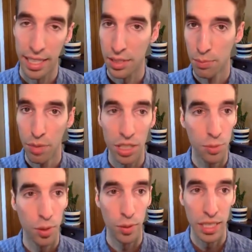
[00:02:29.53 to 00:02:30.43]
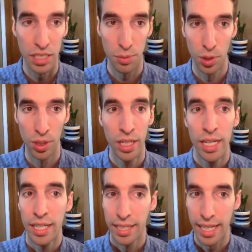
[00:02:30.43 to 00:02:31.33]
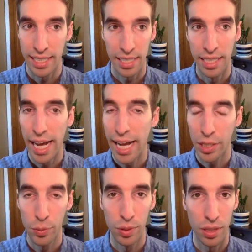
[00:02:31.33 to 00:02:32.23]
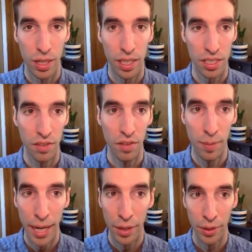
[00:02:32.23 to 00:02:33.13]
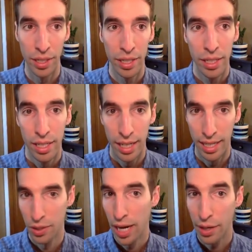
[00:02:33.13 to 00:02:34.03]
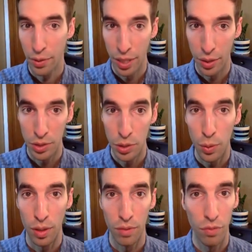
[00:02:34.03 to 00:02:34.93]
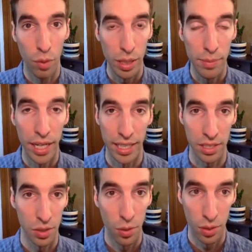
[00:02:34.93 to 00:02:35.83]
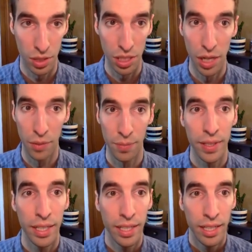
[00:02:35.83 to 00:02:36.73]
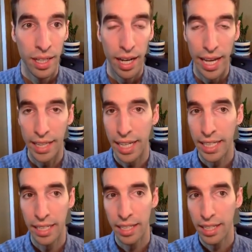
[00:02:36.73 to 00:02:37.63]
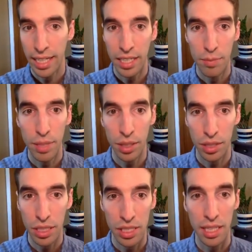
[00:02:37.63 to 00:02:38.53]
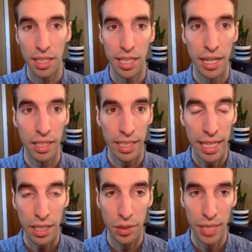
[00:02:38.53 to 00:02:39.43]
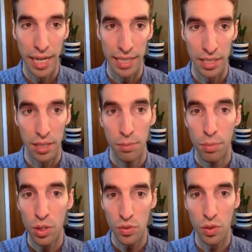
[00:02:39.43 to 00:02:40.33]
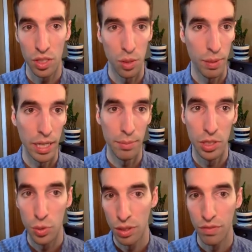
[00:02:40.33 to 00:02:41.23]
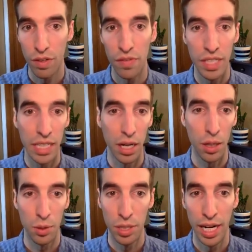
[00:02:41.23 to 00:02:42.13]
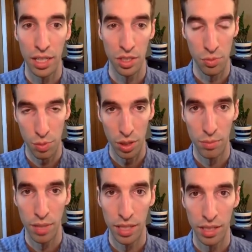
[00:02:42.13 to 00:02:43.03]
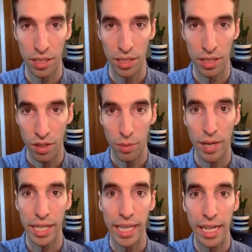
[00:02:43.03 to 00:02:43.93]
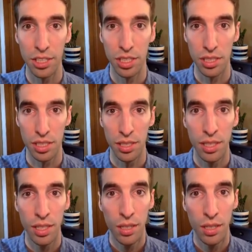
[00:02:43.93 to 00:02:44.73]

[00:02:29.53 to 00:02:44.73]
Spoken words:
That's much more reasonable. That's an annual cost of about, $240 or so. And then in the middle, you see the yellow dots. Most folks are paying between $50 and $100 per month for their medications,